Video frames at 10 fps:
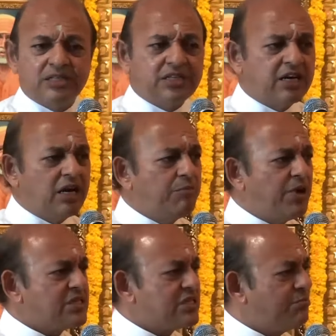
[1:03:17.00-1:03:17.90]
shuttle
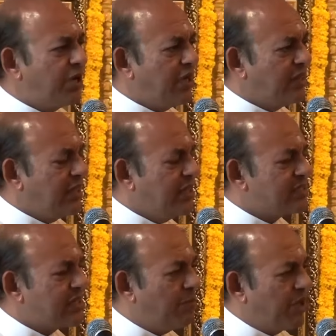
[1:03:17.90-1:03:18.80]
bus, but nothing
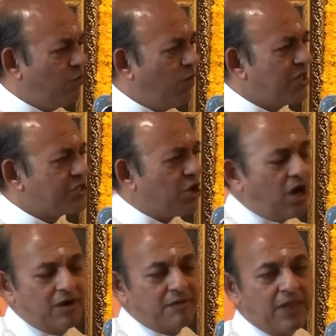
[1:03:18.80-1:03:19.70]
is coming. What is
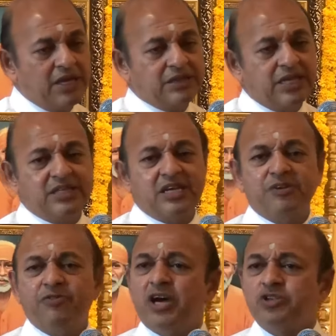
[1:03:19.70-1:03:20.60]
wrong? Then they
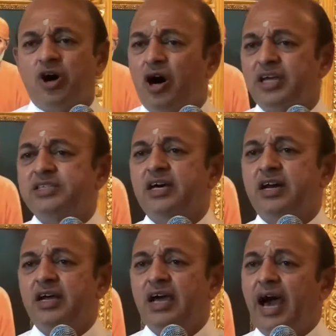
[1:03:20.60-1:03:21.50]
said, we are sorry,
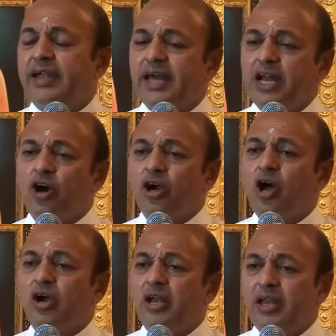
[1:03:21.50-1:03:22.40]
sir. At 10
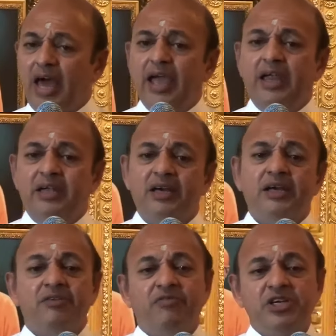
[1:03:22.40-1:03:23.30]
o'clock at night,
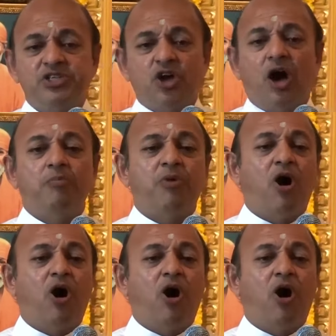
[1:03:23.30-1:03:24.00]
we stop